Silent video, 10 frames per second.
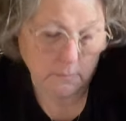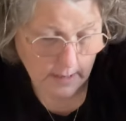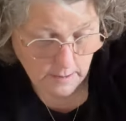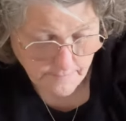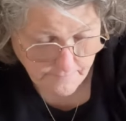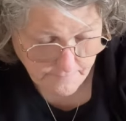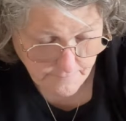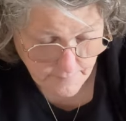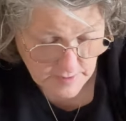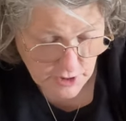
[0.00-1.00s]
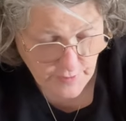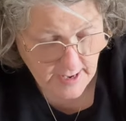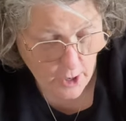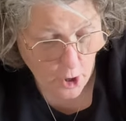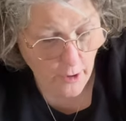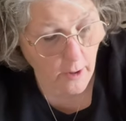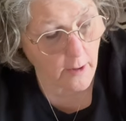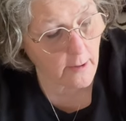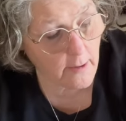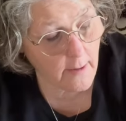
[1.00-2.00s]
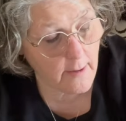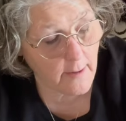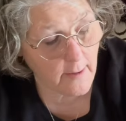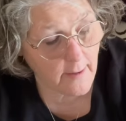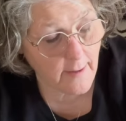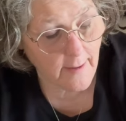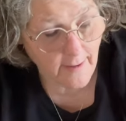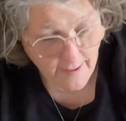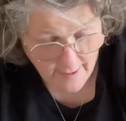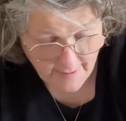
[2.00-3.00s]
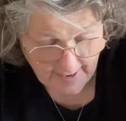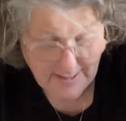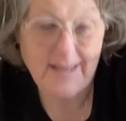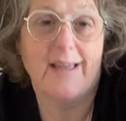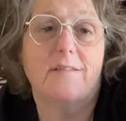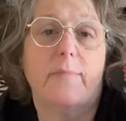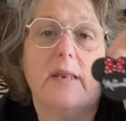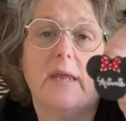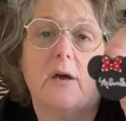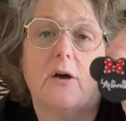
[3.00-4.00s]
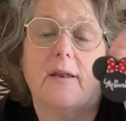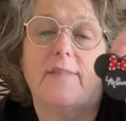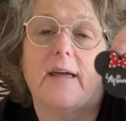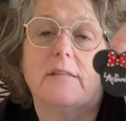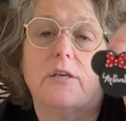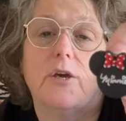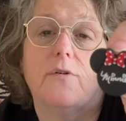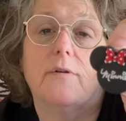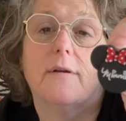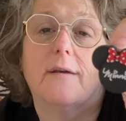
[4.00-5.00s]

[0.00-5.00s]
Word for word: Yeah. So you get all, oh, that says Minnie on it. That's cute.